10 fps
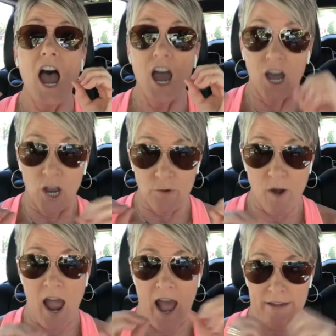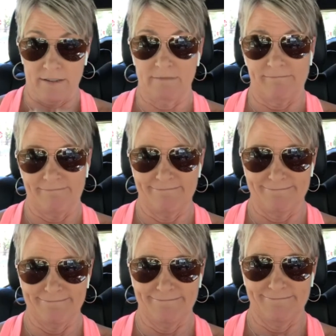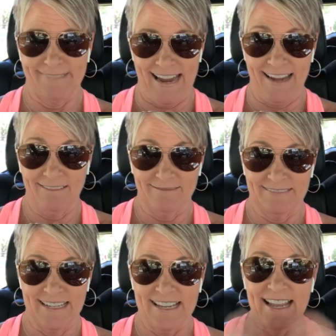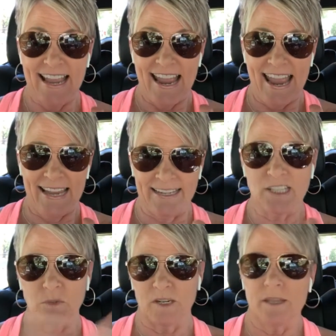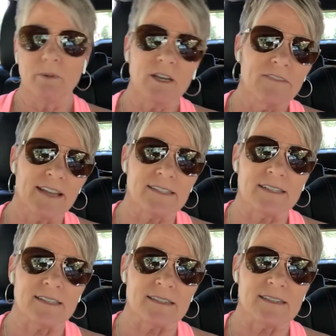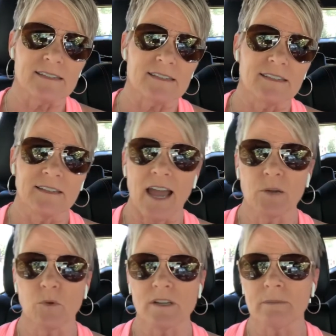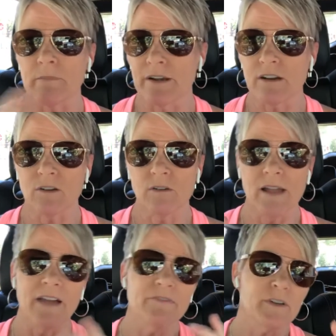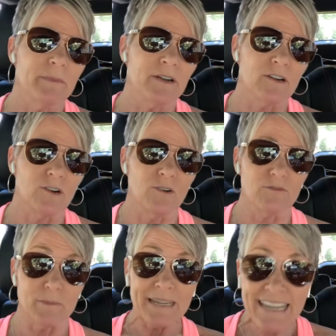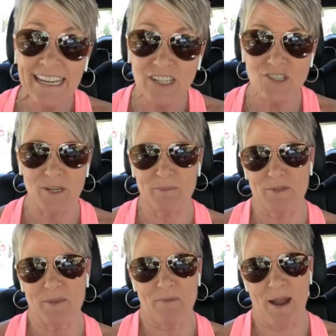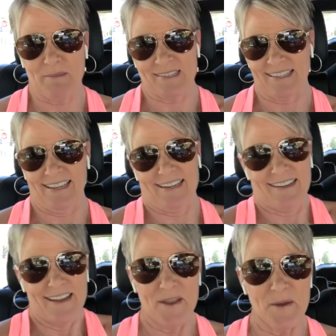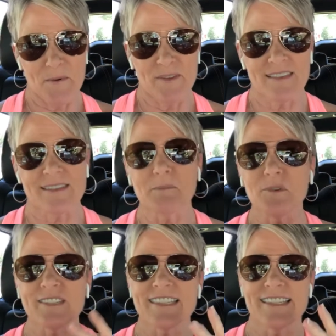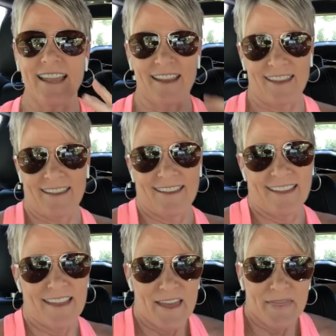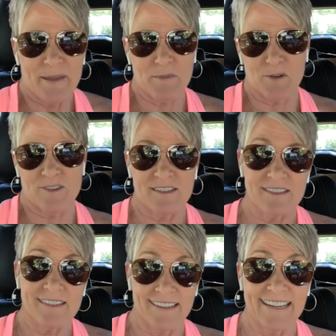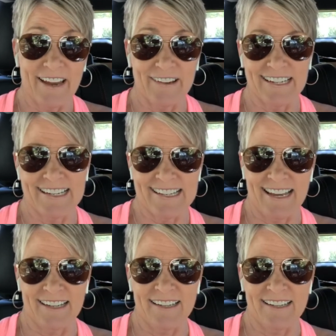A rod. Okay? And guess what? In the book of Exodus, God works miracle after miracle from Egypt to the promised land with a simple stick that Moses carried in his hand.